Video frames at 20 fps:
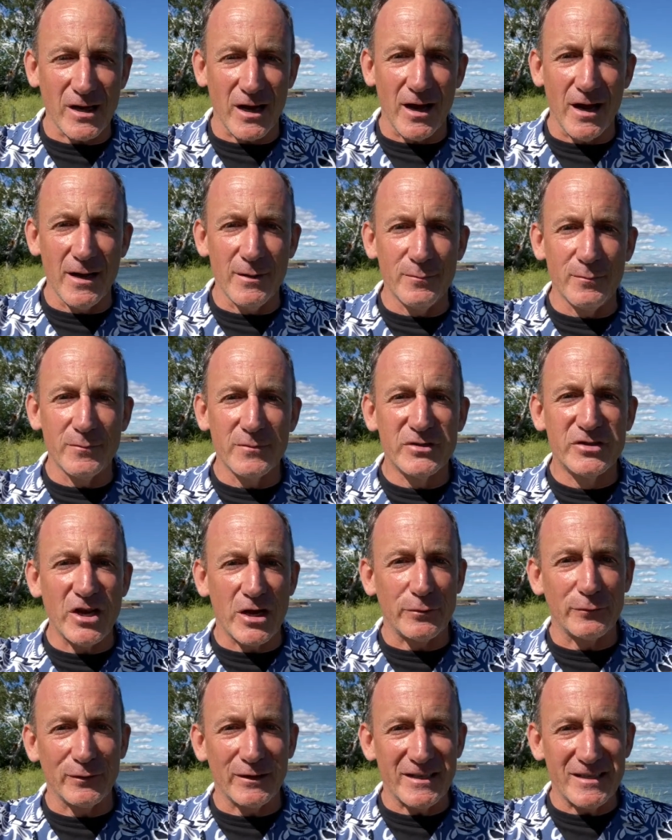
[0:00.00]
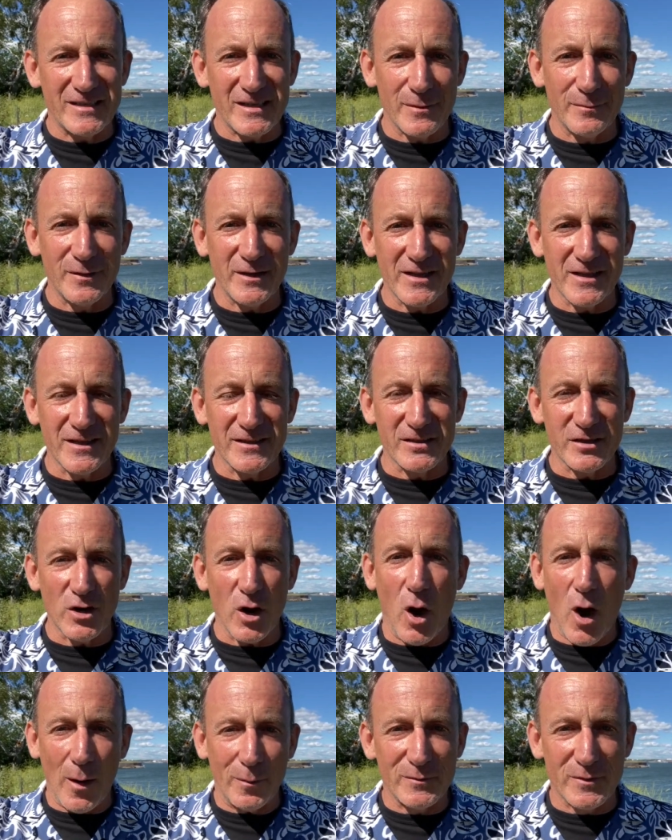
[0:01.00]
I'm generally somebody that's an
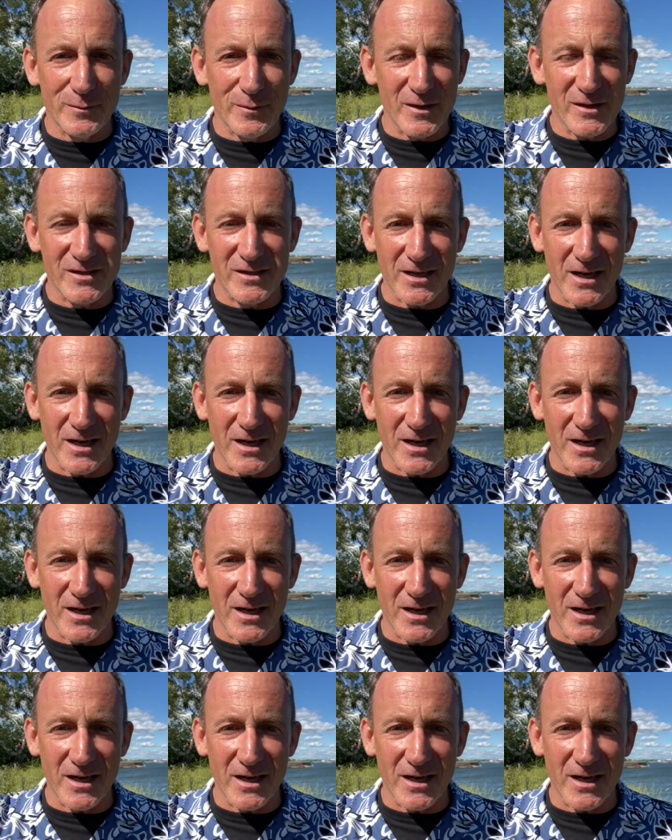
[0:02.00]
optimist,